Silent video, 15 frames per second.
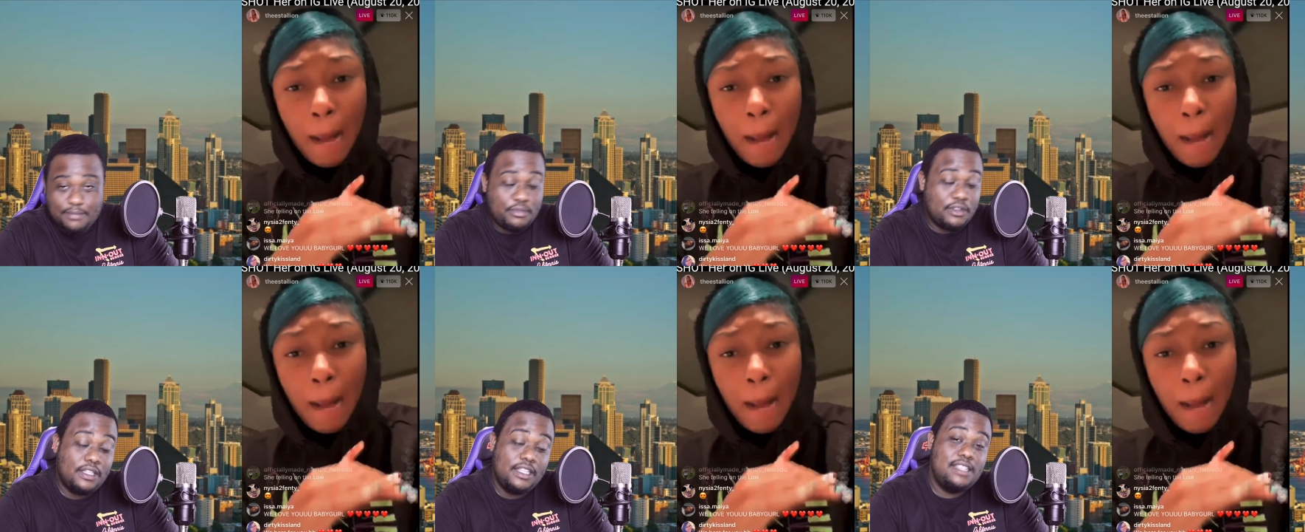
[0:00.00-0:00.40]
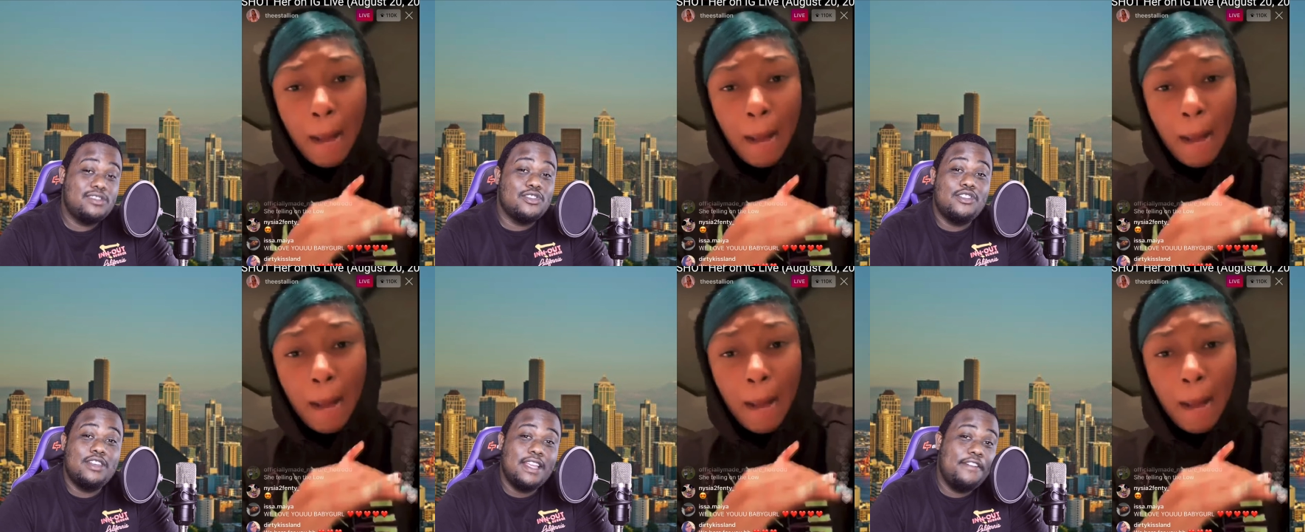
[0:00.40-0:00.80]
Speaker 1: Police
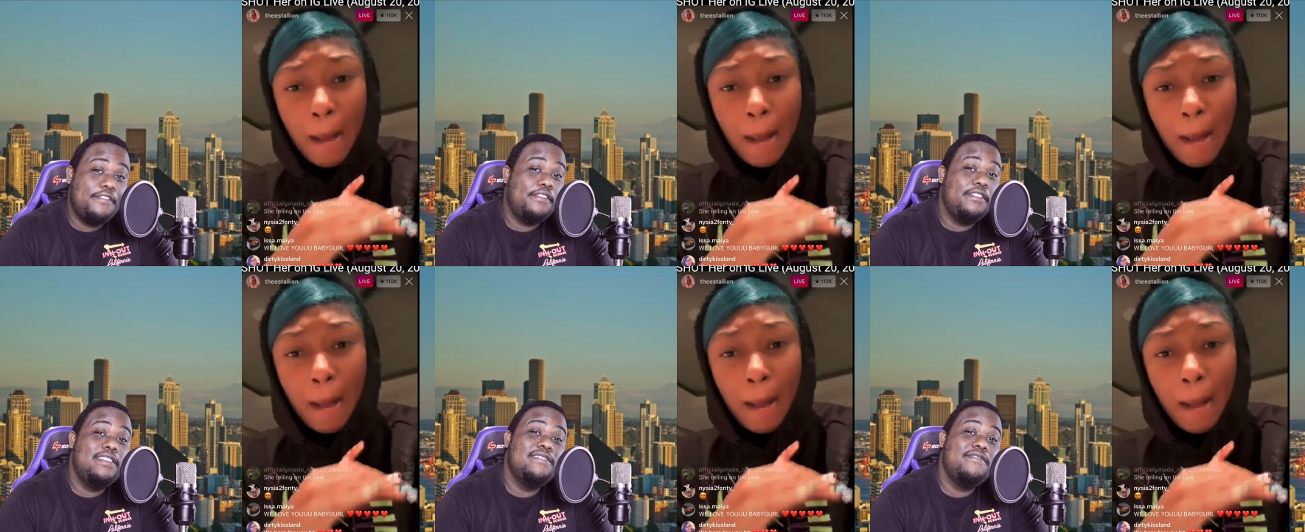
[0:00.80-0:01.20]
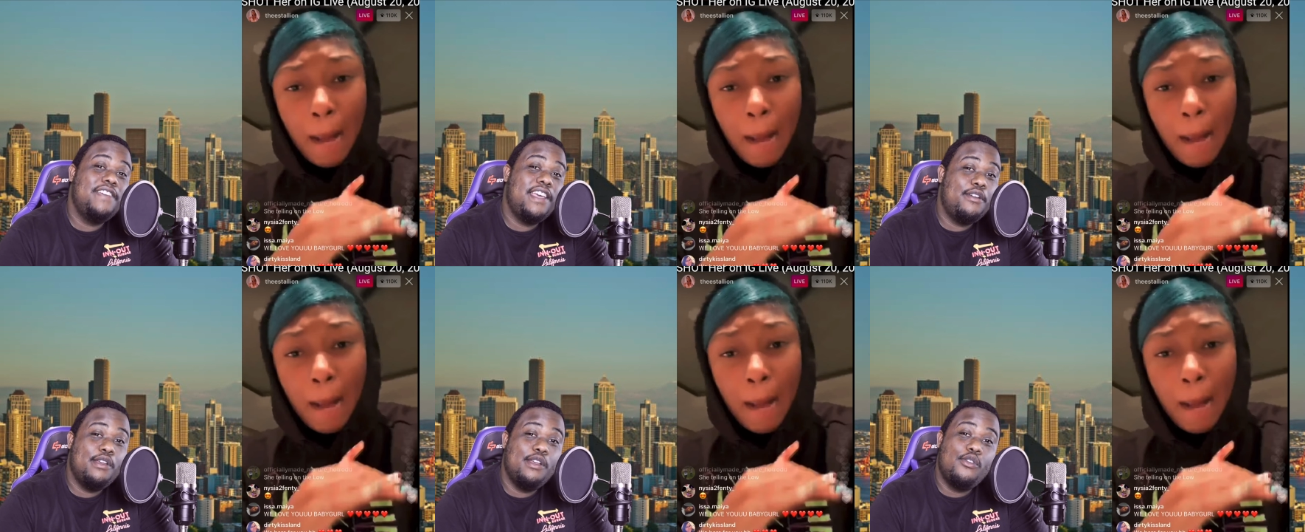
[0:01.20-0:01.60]
are definitely
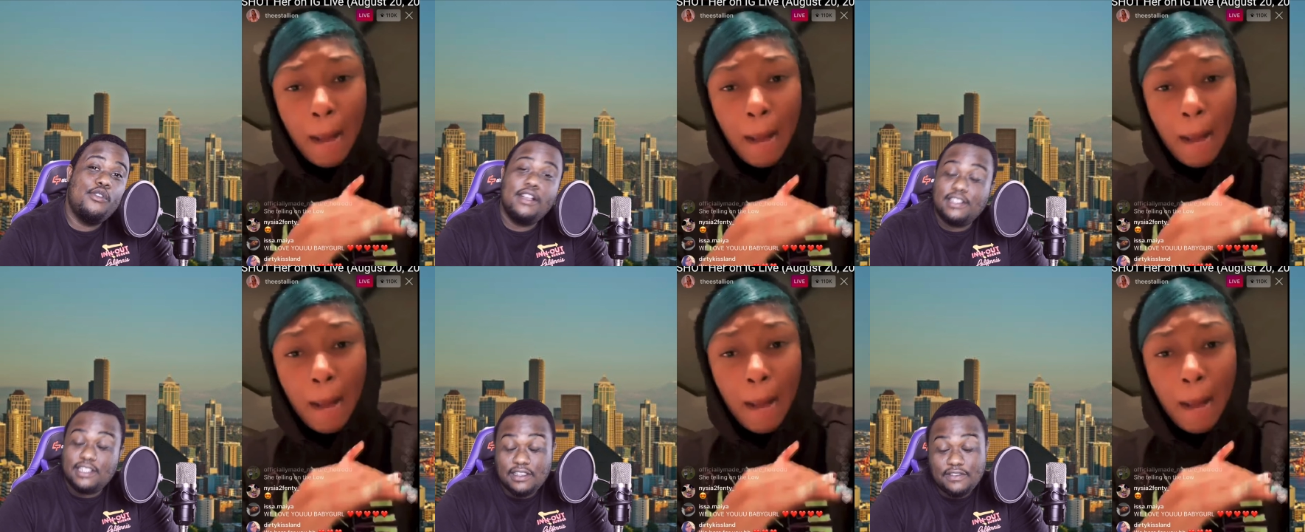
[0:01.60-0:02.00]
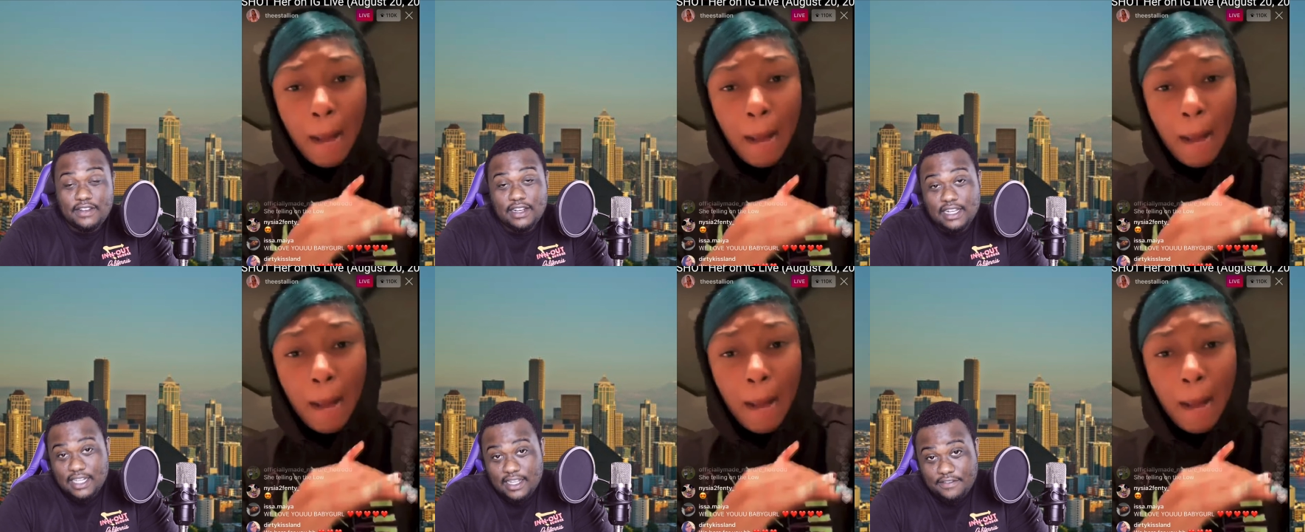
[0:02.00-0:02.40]
very aggressive, and
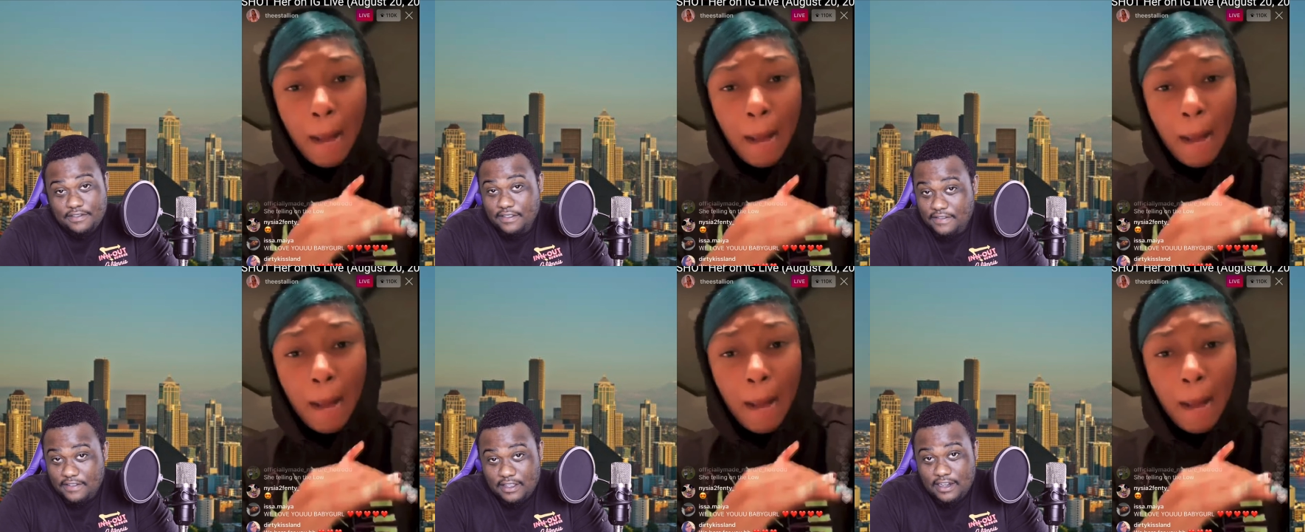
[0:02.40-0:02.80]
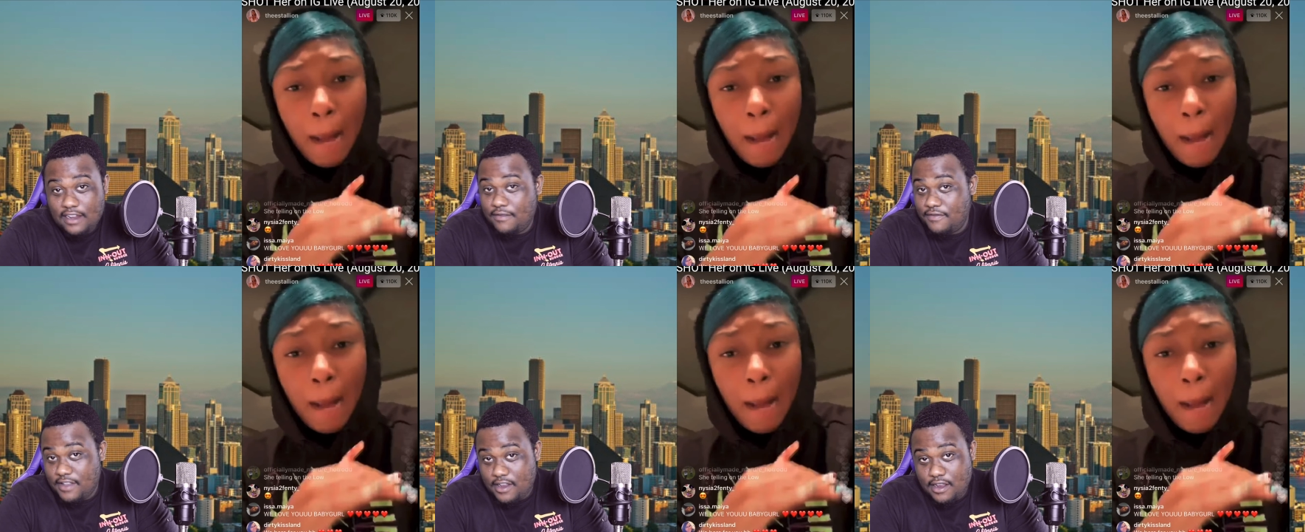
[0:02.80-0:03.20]
I definitely feel they're
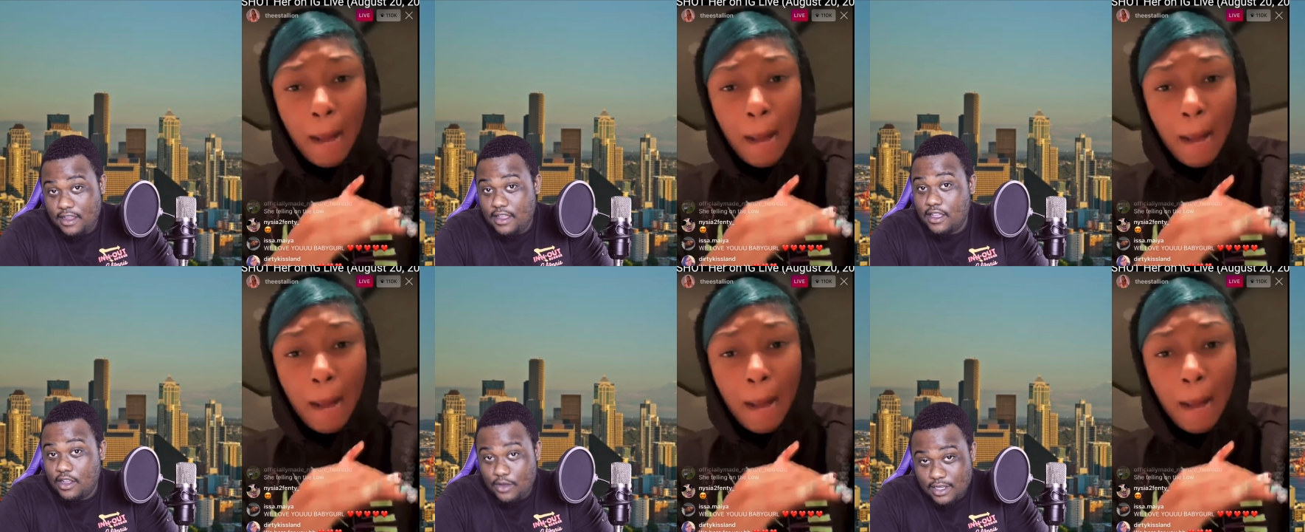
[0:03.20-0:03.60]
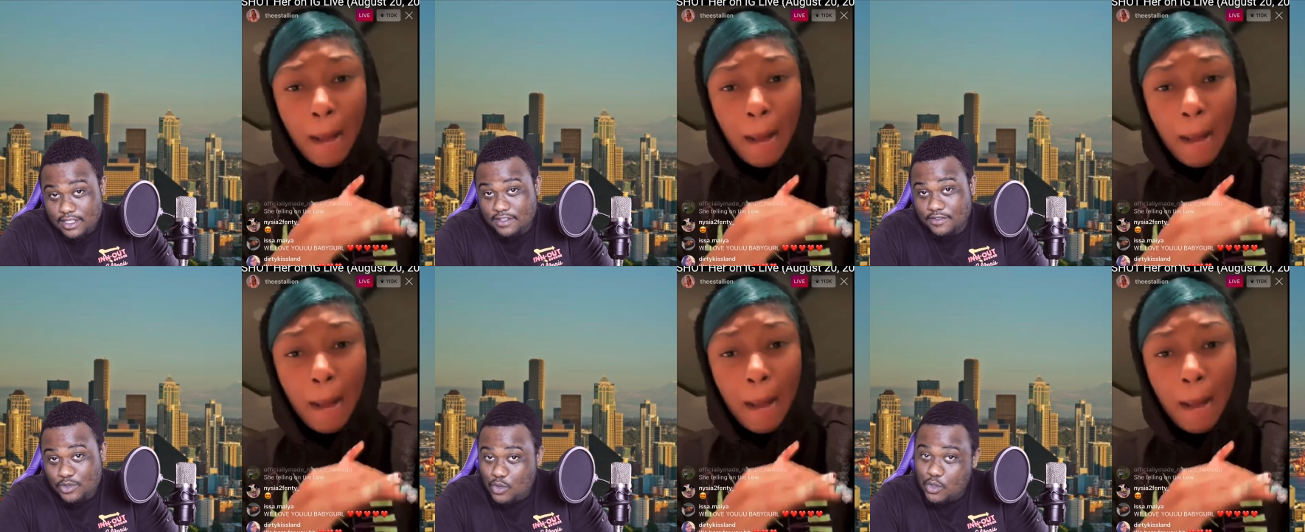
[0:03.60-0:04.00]
very
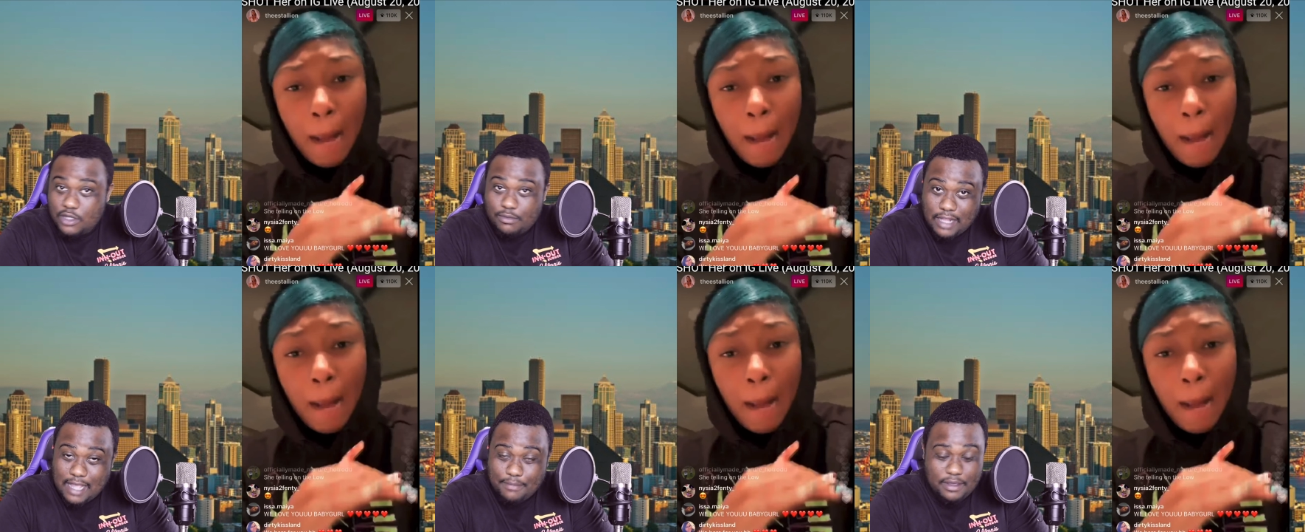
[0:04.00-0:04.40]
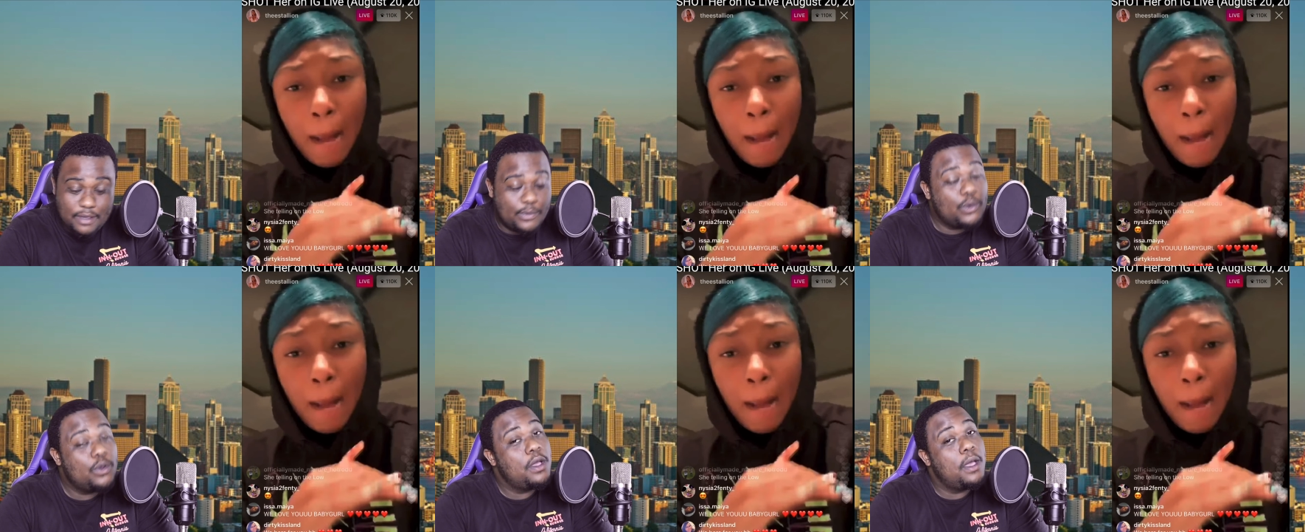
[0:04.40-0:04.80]
aggressive towards black people.